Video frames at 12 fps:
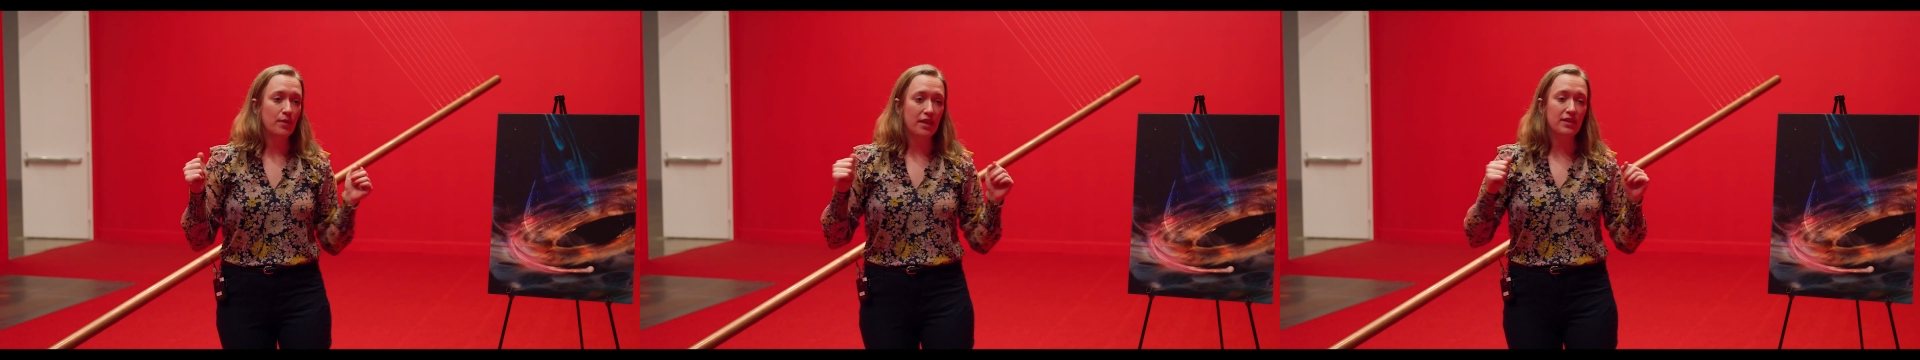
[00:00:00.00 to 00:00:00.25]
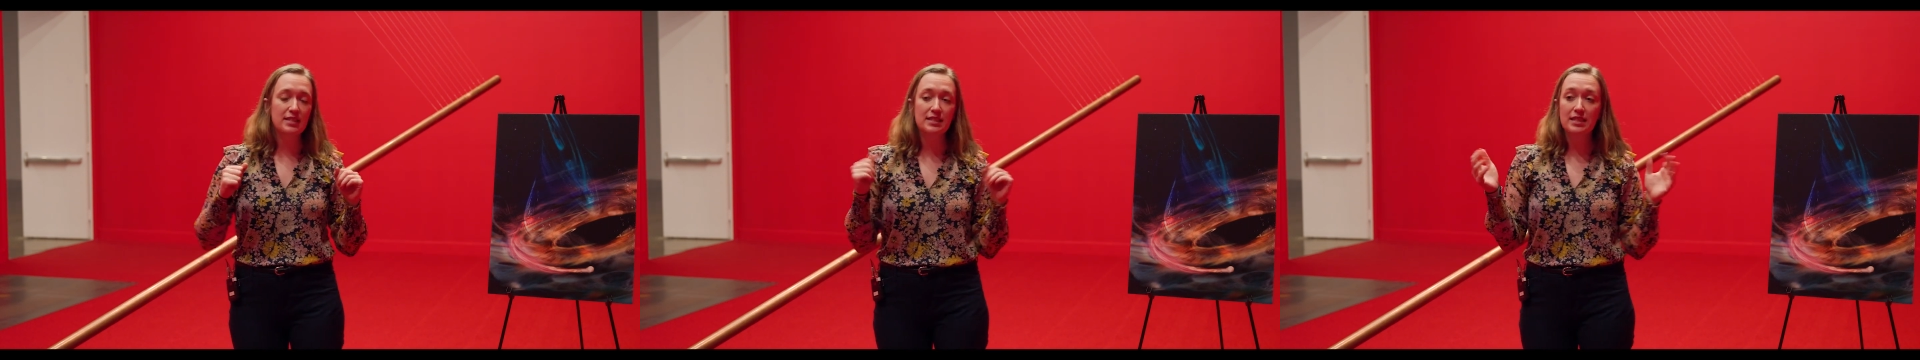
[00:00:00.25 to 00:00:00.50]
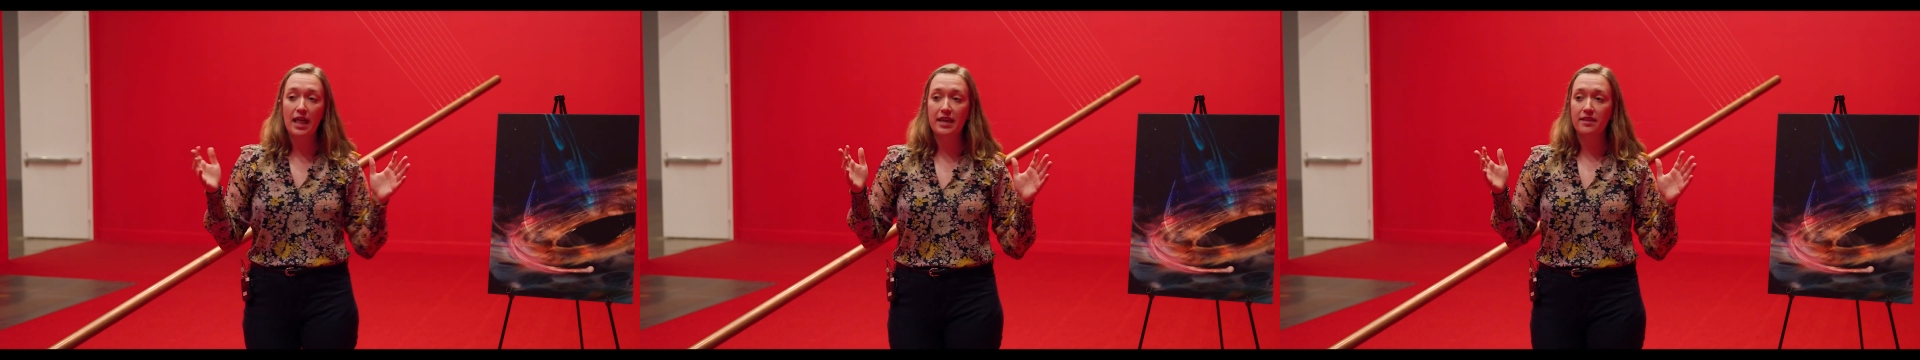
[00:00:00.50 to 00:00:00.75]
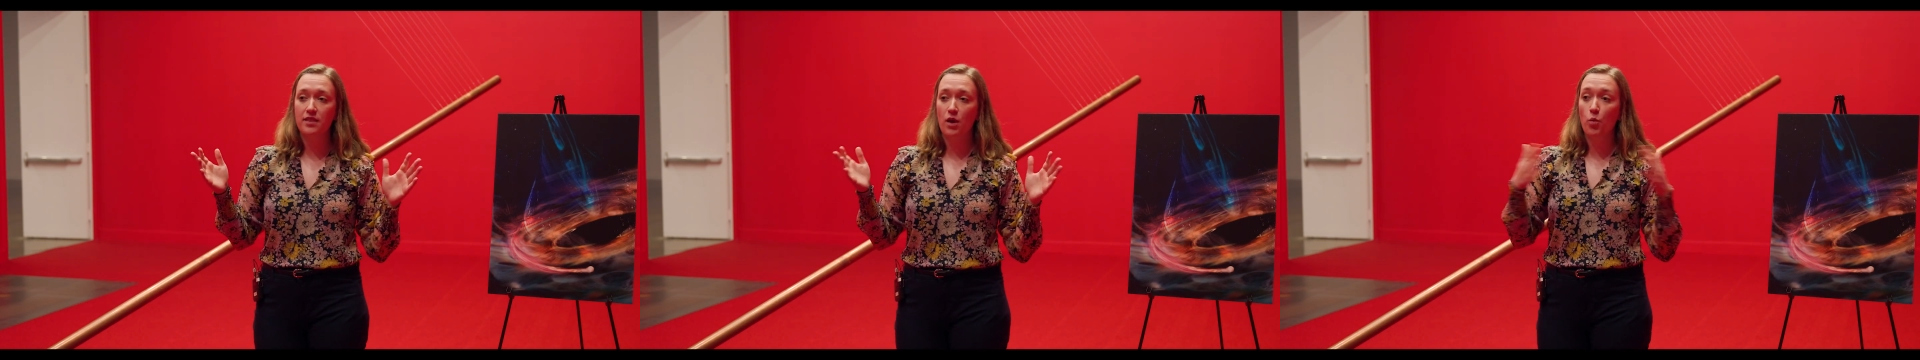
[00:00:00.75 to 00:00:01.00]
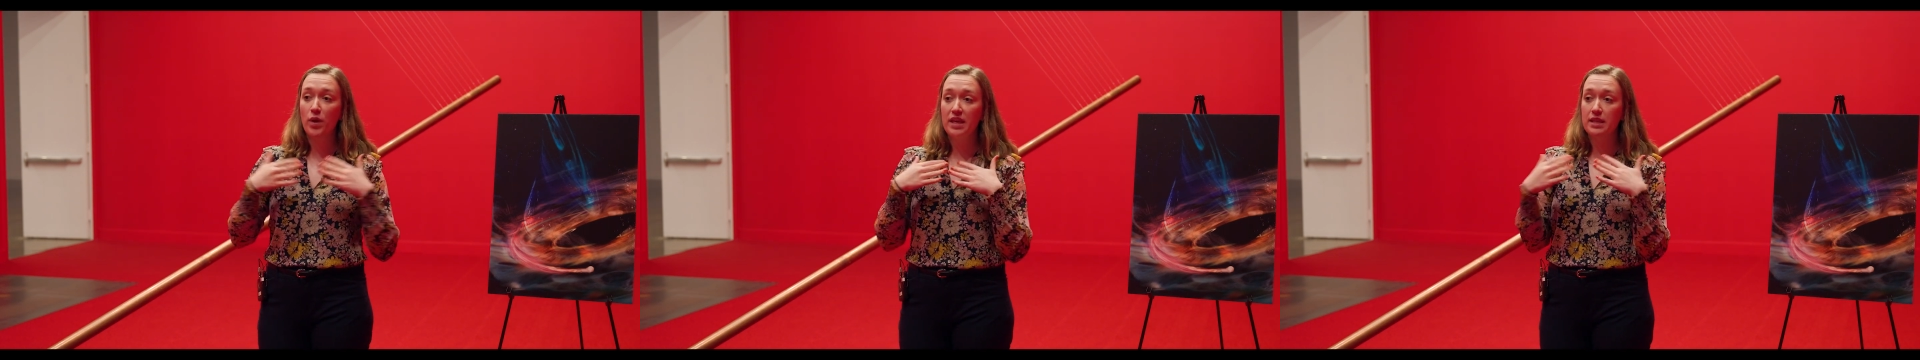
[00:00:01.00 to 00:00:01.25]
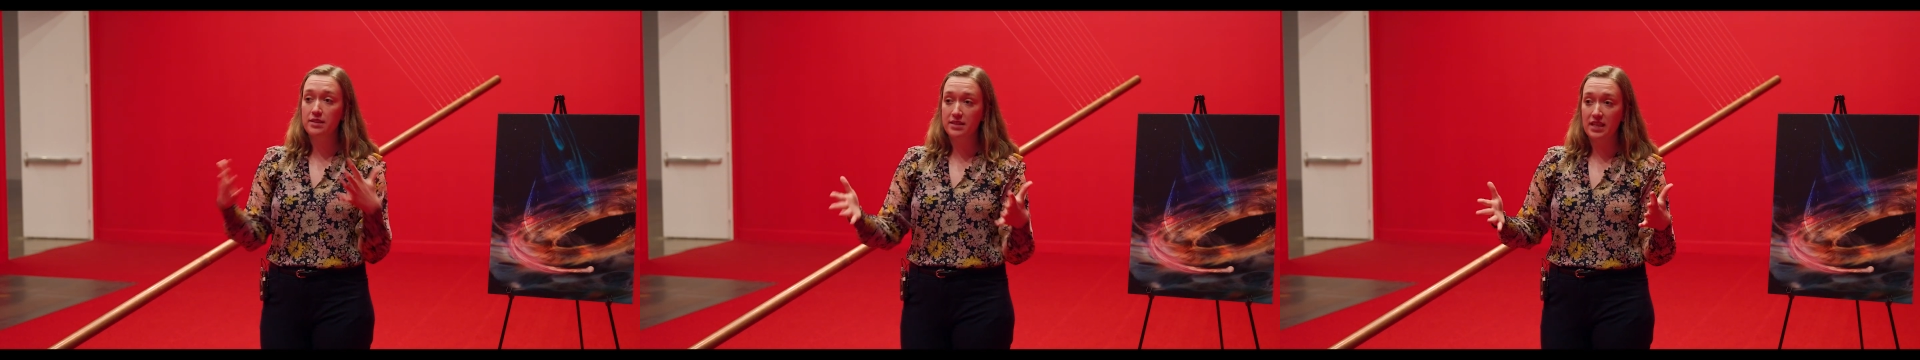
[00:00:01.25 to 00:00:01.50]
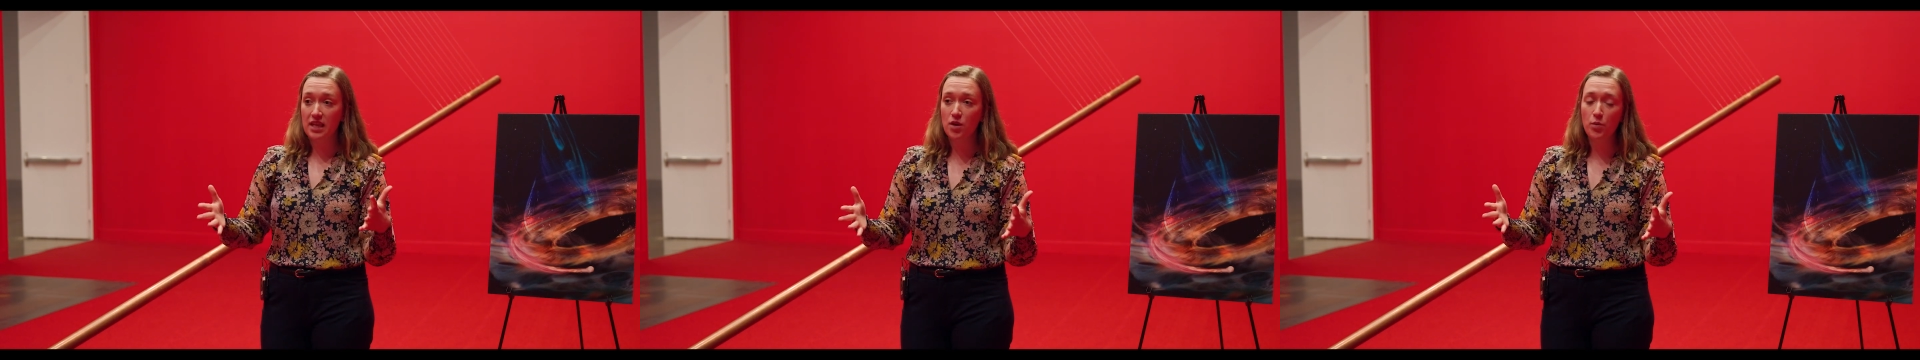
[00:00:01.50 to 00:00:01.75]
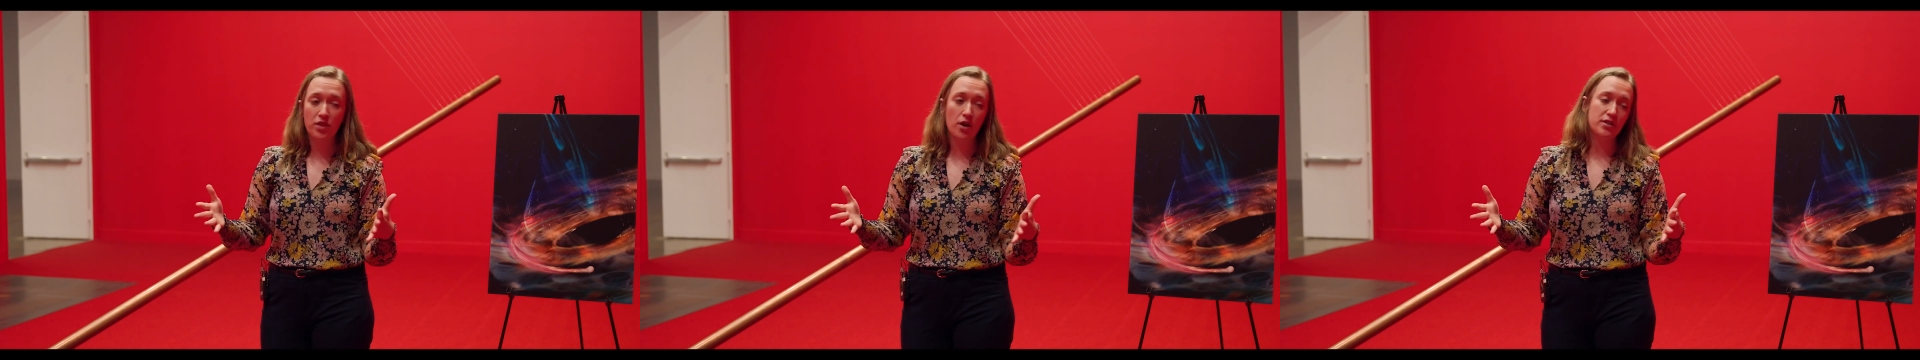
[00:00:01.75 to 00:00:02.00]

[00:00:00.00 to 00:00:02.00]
And this is light that we can see with our